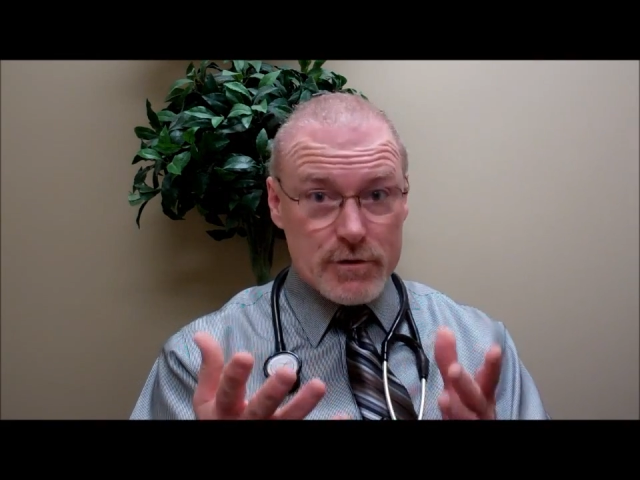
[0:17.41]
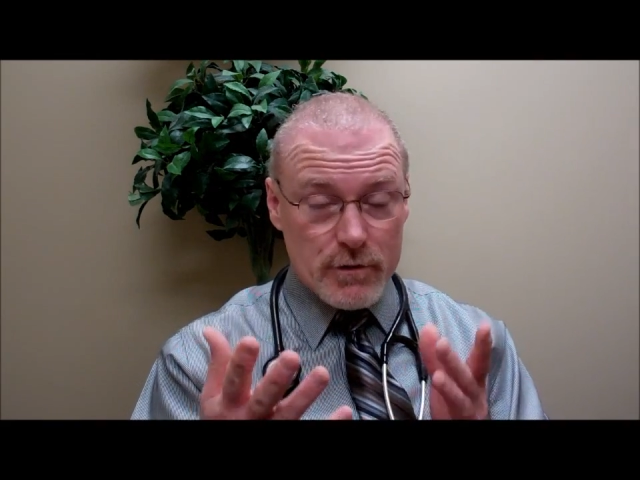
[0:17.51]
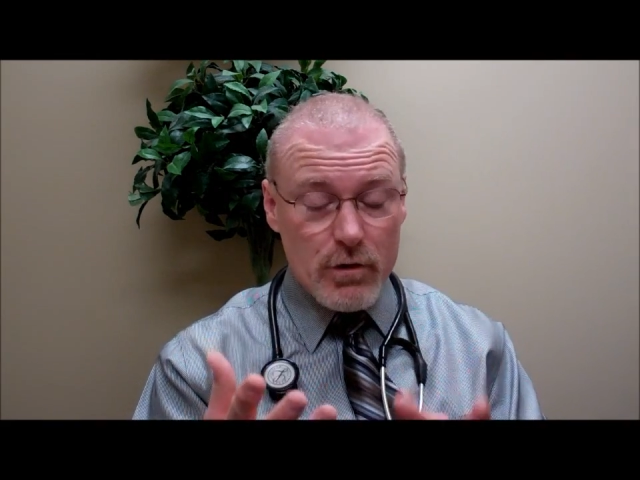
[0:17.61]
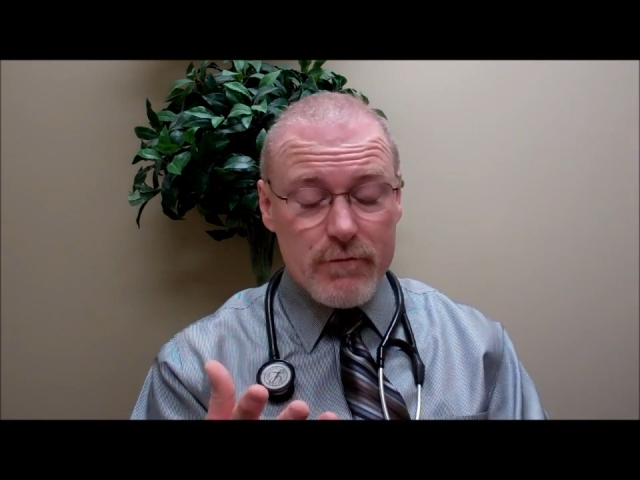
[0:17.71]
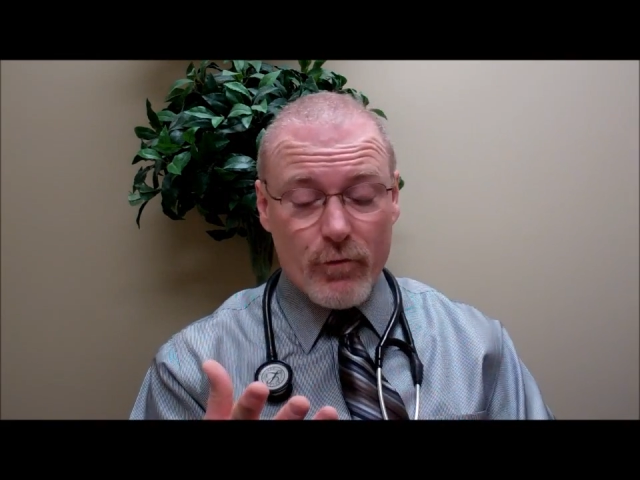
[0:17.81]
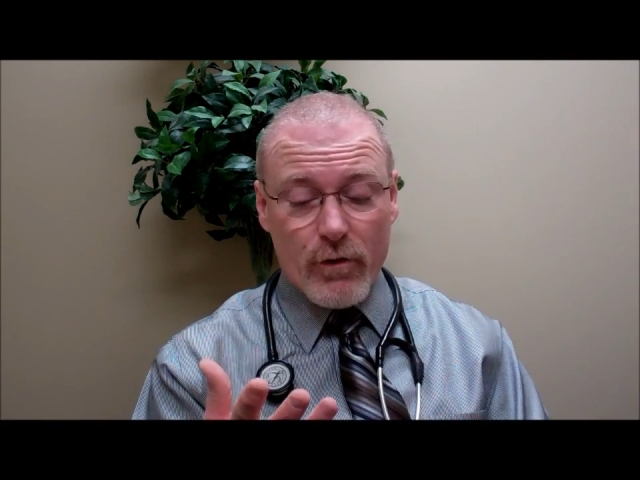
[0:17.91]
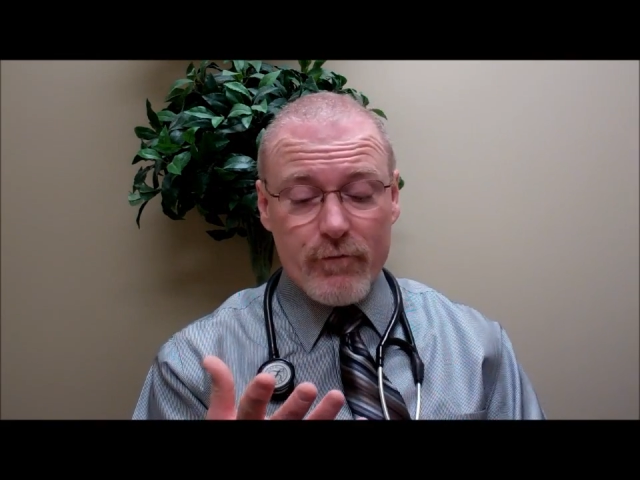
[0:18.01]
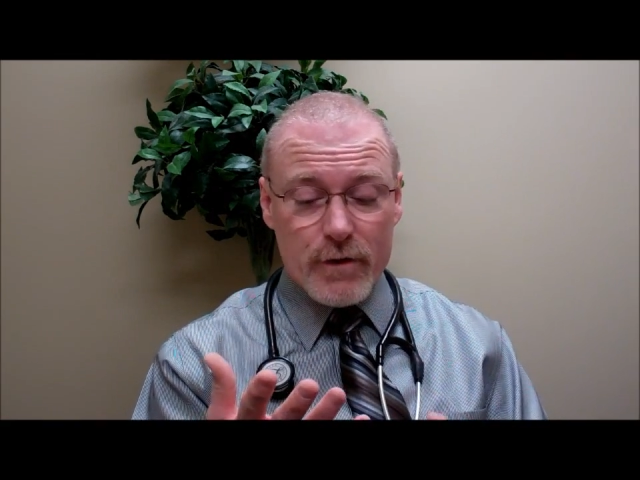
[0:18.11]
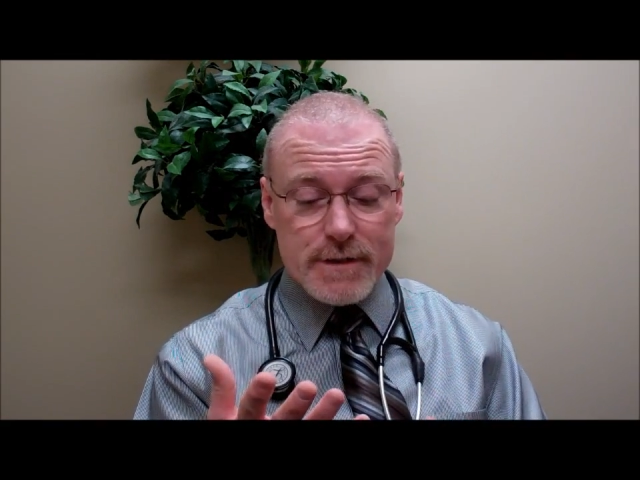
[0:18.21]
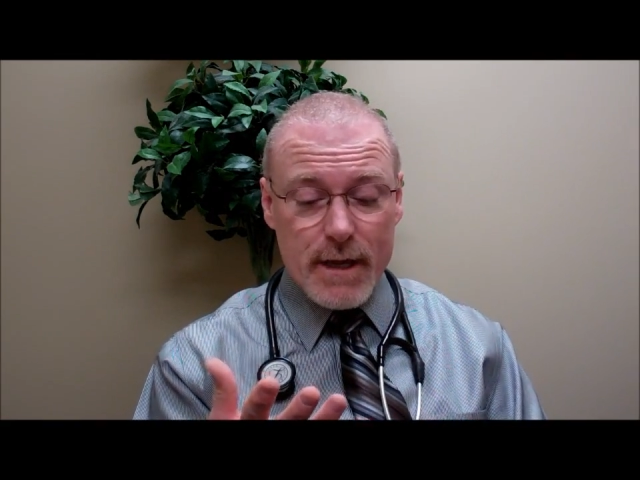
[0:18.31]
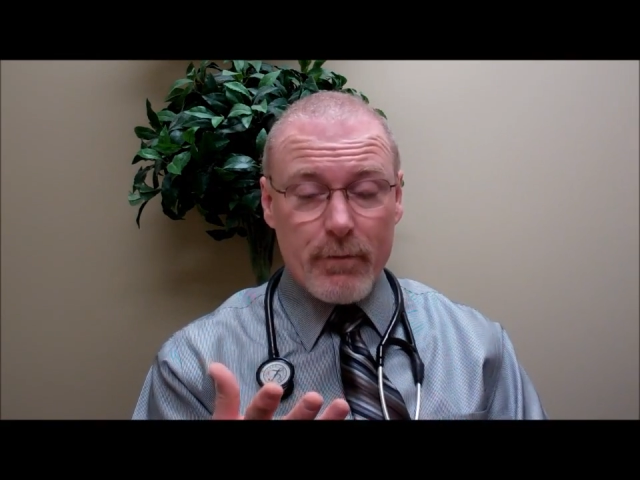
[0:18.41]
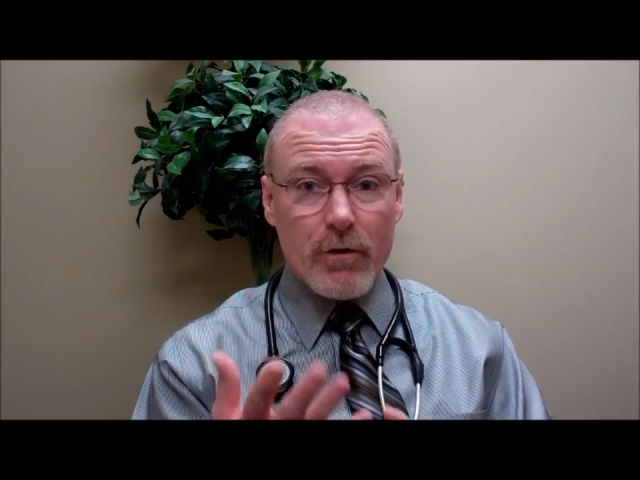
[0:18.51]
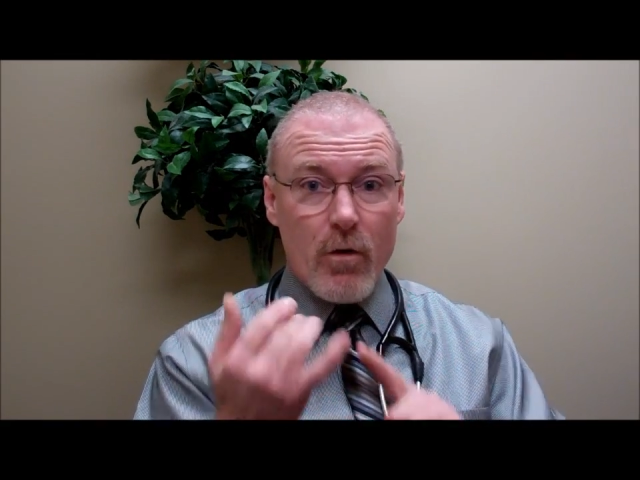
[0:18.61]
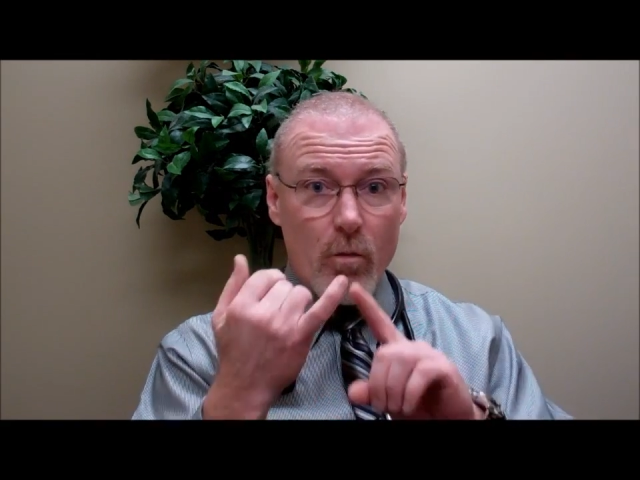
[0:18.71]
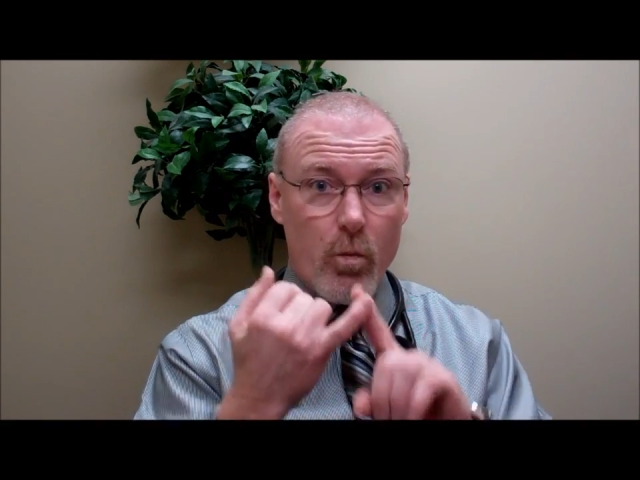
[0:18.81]
should look for example,
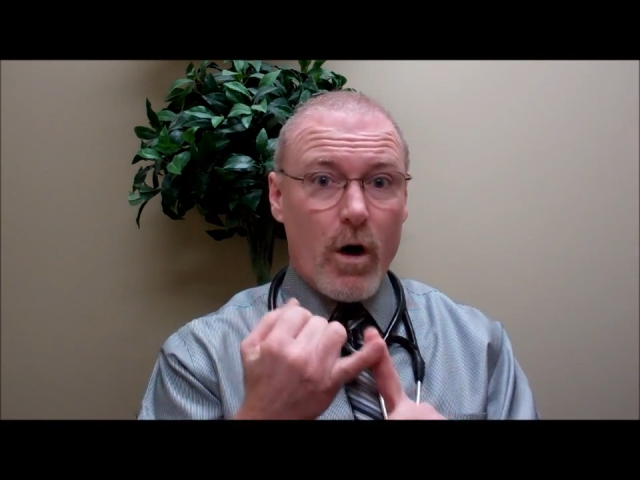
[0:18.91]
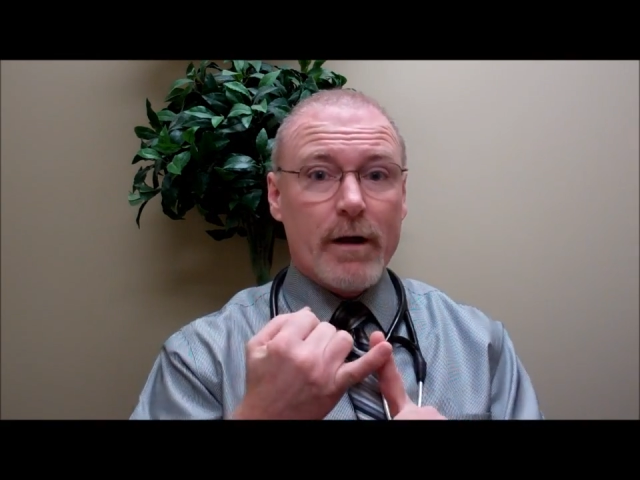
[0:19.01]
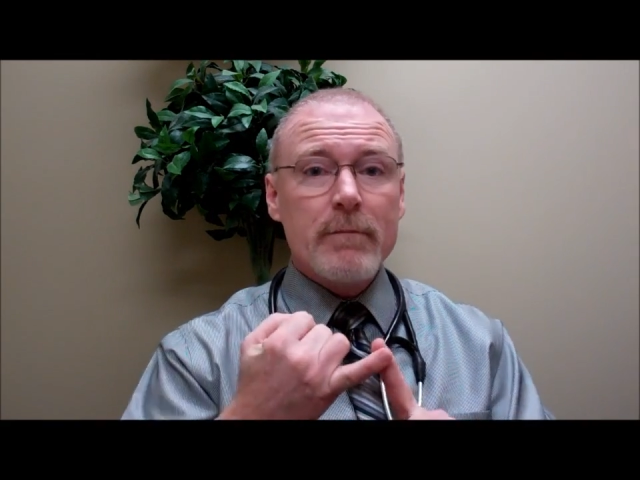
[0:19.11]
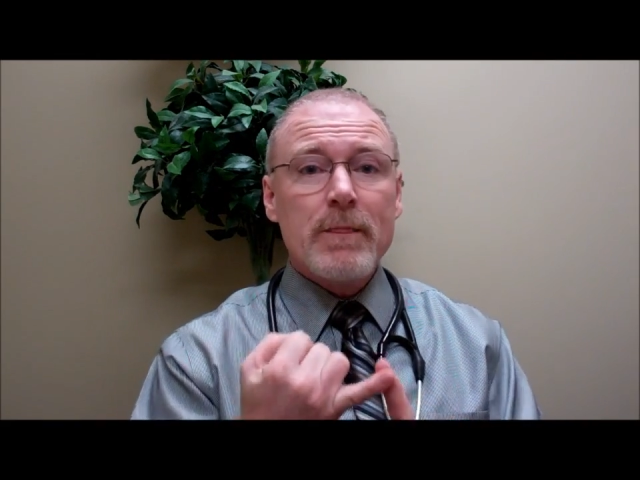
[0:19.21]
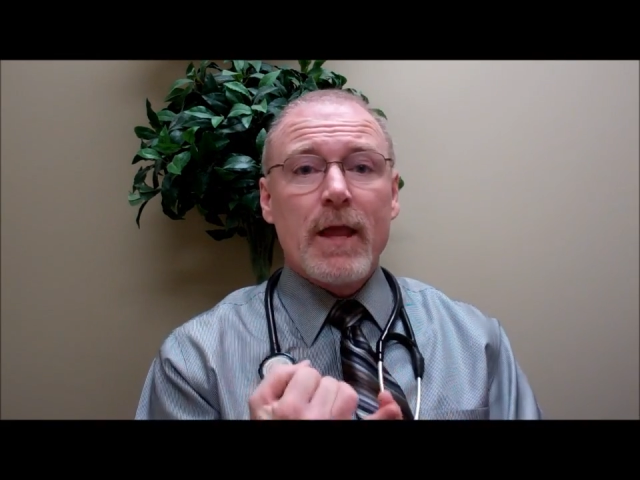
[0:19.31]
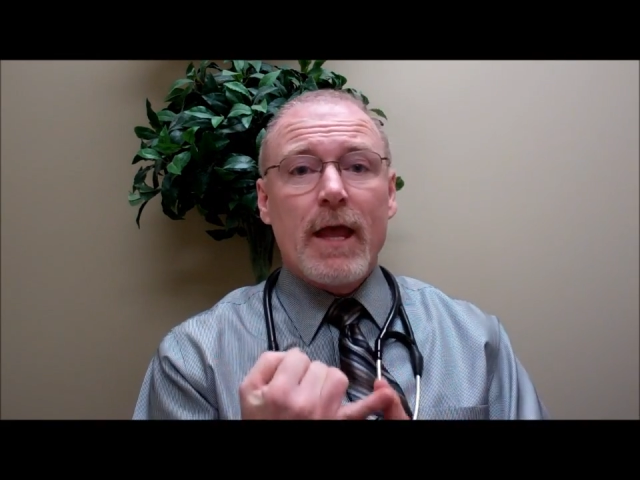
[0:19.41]
are one,